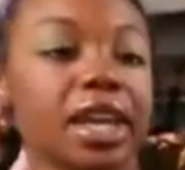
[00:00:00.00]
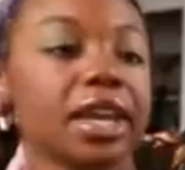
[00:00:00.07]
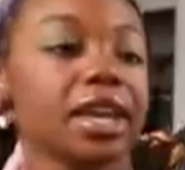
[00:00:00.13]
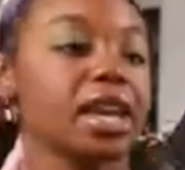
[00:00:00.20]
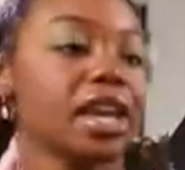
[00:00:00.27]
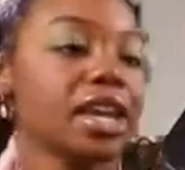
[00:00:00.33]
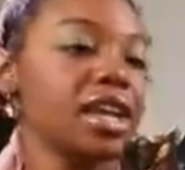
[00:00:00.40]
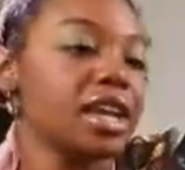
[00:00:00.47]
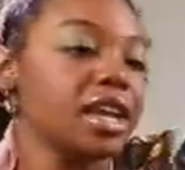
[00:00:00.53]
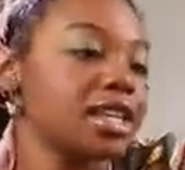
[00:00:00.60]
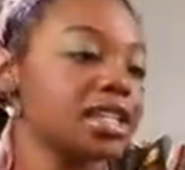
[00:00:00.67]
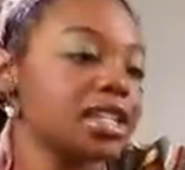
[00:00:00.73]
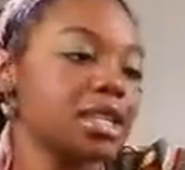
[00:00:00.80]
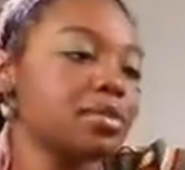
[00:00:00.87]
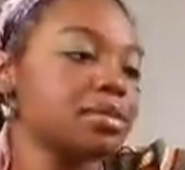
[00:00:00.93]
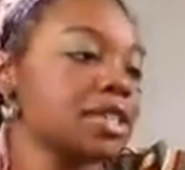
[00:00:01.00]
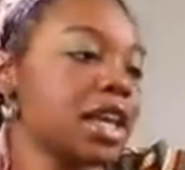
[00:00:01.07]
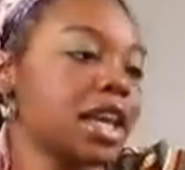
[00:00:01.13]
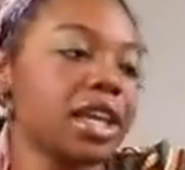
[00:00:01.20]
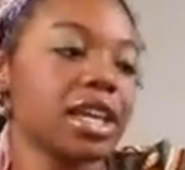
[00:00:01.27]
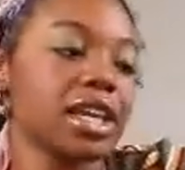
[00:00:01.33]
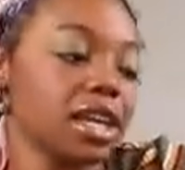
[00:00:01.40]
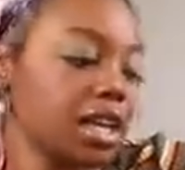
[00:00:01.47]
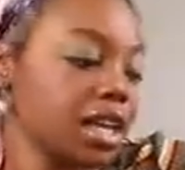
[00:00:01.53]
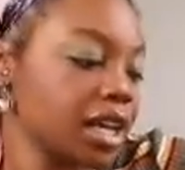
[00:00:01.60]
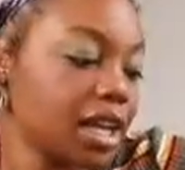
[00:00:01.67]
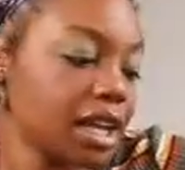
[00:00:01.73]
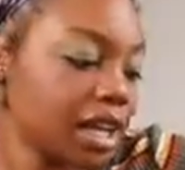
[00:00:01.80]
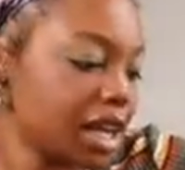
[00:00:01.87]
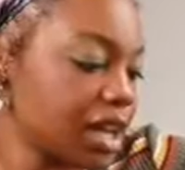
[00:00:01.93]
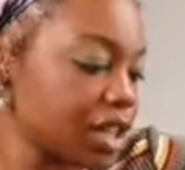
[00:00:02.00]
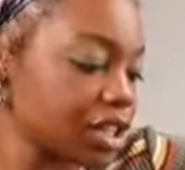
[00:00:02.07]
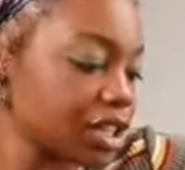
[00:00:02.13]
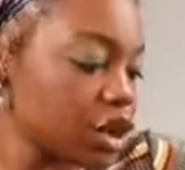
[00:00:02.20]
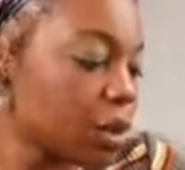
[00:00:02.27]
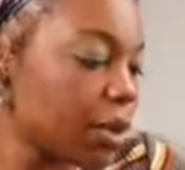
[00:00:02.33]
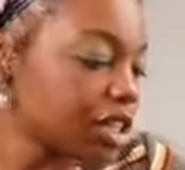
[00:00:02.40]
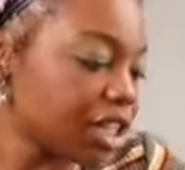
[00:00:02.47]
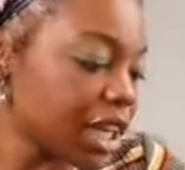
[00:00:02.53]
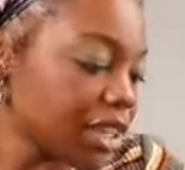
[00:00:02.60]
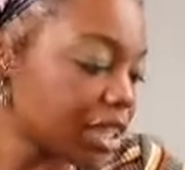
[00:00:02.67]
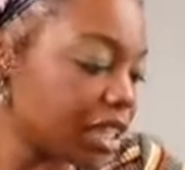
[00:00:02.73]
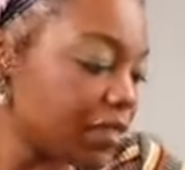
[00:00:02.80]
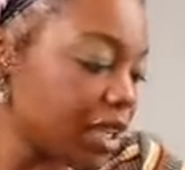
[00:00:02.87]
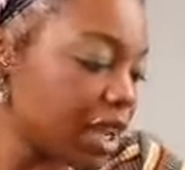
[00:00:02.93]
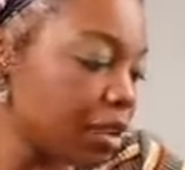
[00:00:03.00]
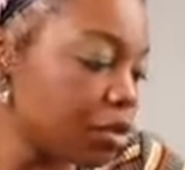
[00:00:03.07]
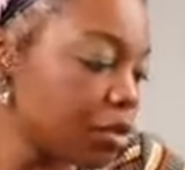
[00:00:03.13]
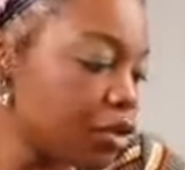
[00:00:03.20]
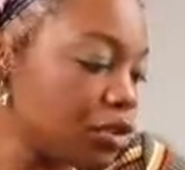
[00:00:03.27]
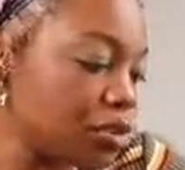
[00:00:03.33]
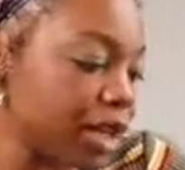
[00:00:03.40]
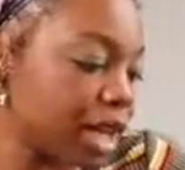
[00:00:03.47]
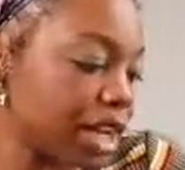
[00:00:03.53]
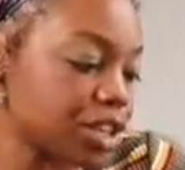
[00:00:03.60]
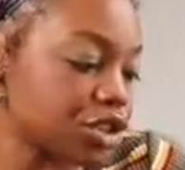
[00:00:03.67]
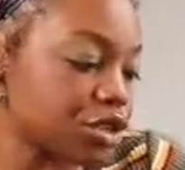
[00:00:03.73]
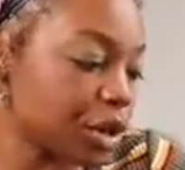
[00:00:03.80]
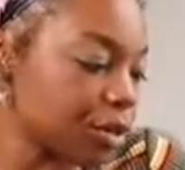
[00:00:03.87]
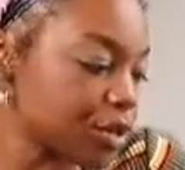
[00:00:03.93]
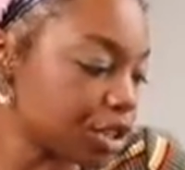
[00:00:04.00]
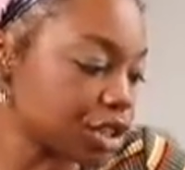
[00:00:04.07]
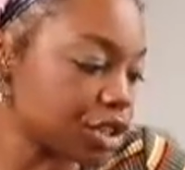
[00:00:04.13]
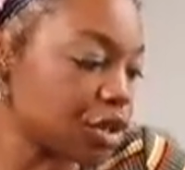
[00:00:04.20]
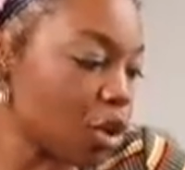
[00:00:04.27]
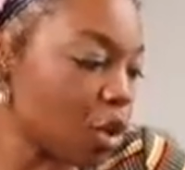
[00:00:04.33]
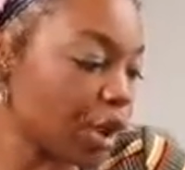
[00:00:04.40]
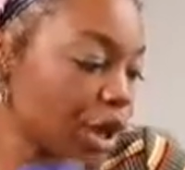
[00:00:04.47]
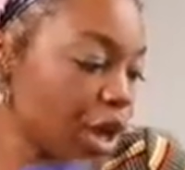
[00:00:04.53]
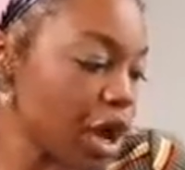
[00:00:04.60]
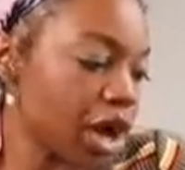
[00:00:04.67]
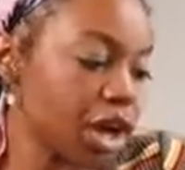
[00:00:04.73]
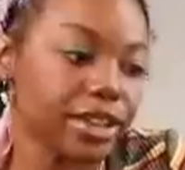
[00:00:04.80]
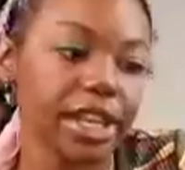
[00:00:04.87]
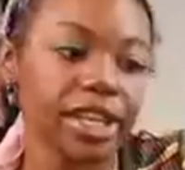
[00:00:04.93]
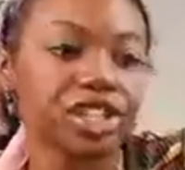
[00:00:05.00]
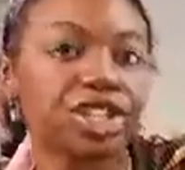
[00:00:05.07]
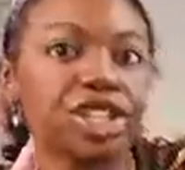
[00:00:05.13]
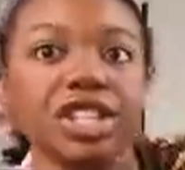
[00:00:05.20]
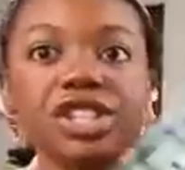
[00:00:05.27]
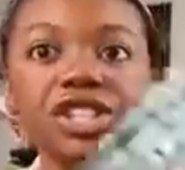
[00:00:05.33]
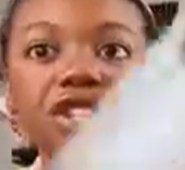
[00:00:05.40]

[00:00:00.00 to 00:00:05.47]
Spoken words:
like. It seems like so much activity and movement and disruption is going on. That shit